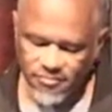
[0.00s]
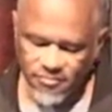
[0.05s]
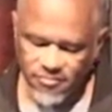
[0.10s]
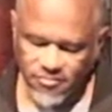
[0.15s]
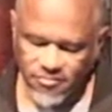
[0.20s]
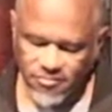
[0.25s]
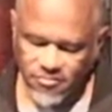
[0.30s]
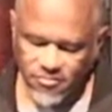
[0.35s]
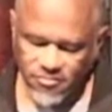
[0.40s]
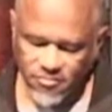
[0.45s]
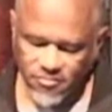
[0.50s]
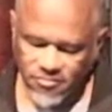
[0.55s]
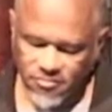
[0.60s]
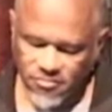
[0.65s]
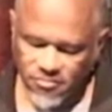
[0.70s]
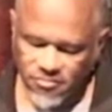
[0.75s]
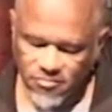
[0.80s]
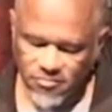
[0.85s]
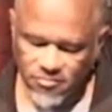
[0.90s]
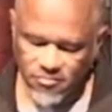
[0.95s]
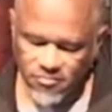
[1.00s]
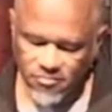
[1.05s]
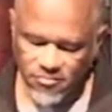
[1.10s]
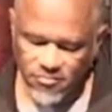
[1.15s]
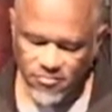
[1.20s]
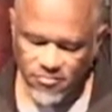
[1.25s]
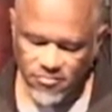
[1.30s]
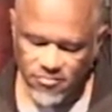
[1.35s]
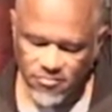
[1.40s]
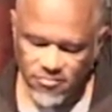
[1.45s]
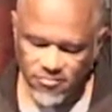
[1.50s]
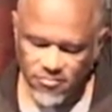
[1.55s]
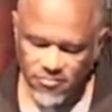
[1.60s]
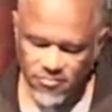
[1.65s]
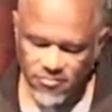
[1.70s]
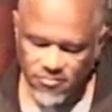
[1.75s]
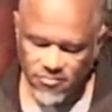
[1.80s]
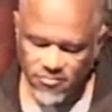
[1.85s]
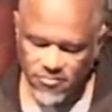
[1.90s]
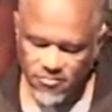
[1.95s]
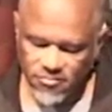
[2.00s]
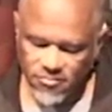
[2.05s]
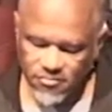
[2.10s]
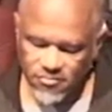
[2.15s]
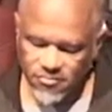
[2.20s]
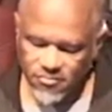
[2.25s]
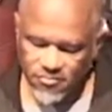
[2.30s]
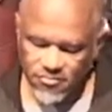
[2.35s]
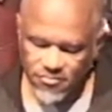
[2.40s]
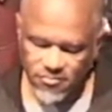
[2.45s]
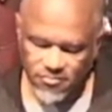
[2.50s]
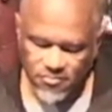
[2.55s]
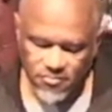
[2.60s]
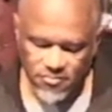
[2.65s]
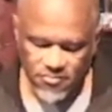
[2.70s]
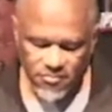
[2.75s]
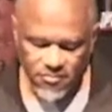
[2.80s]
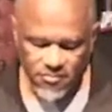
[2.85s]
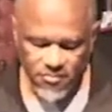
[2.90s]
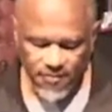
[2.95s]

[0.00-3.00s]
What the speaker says: (silence)